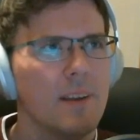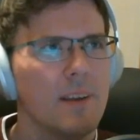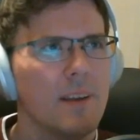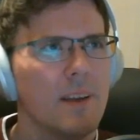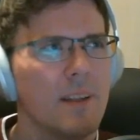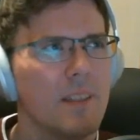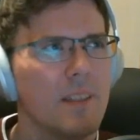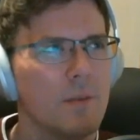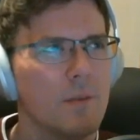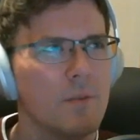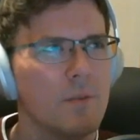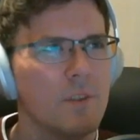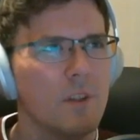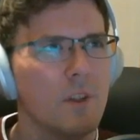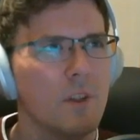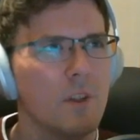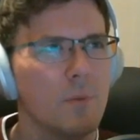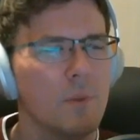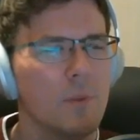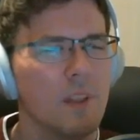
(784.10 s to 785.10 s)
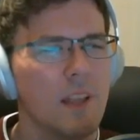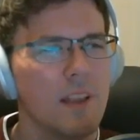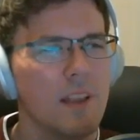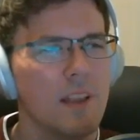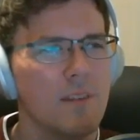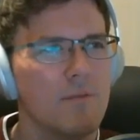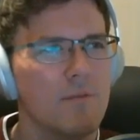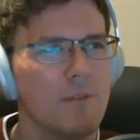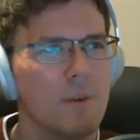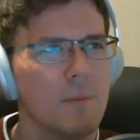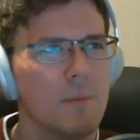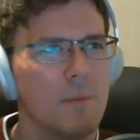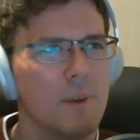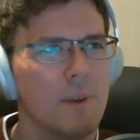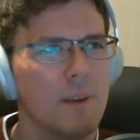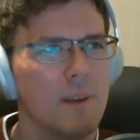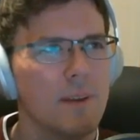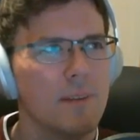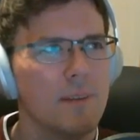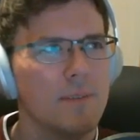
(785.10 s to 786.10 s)
think it was a Lumalite from
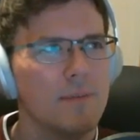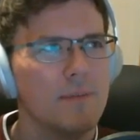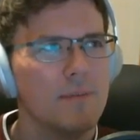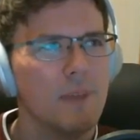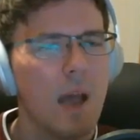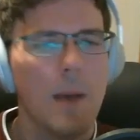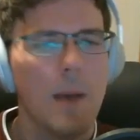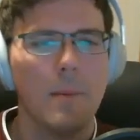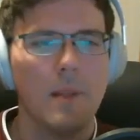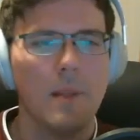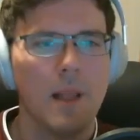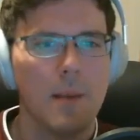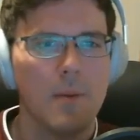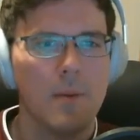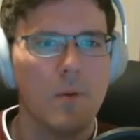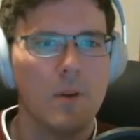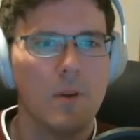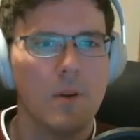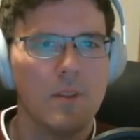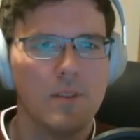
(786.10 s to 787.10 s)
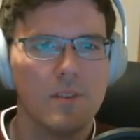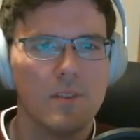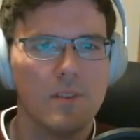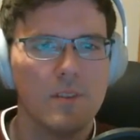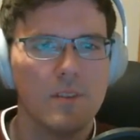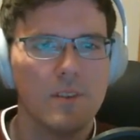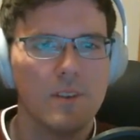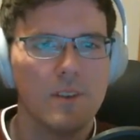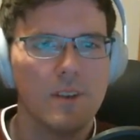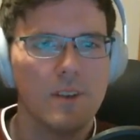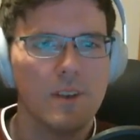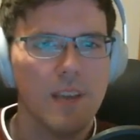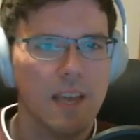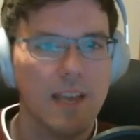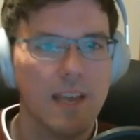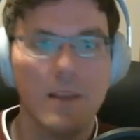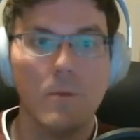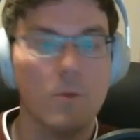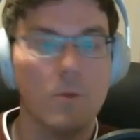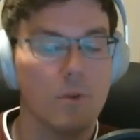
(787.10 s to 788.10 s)
Hobby Lobby once,
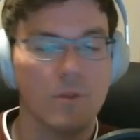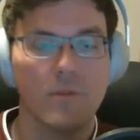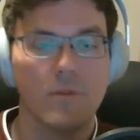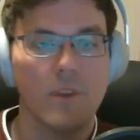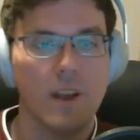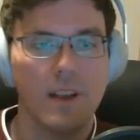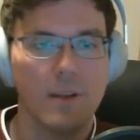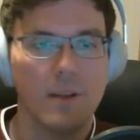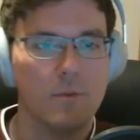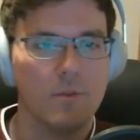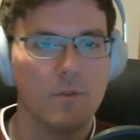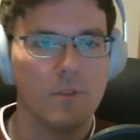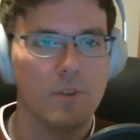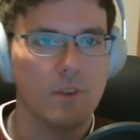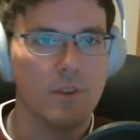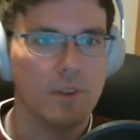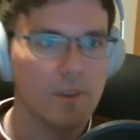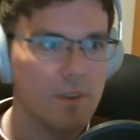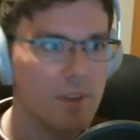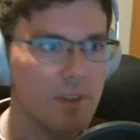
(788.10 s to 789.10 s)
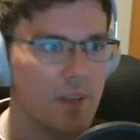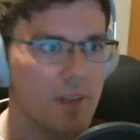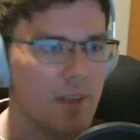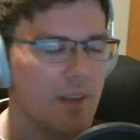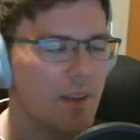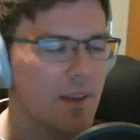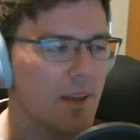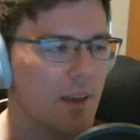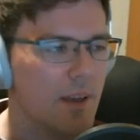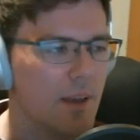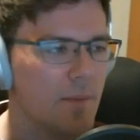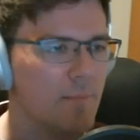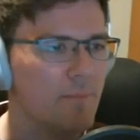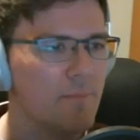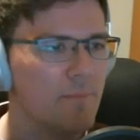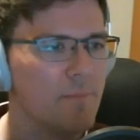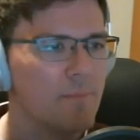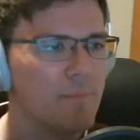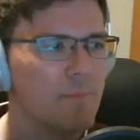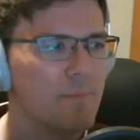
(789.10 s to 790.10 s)
and it worked fine. It was good.
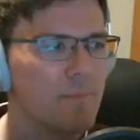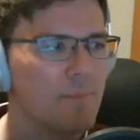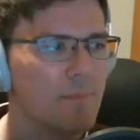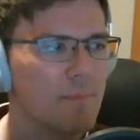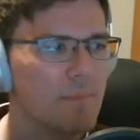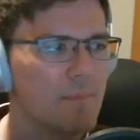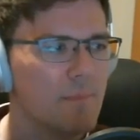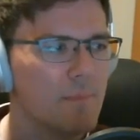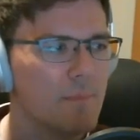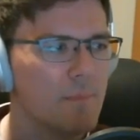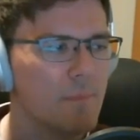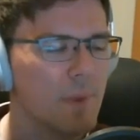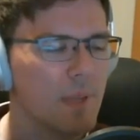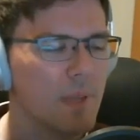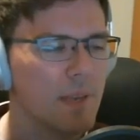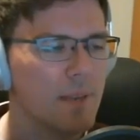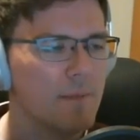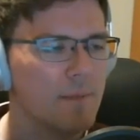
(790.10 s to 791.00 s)
But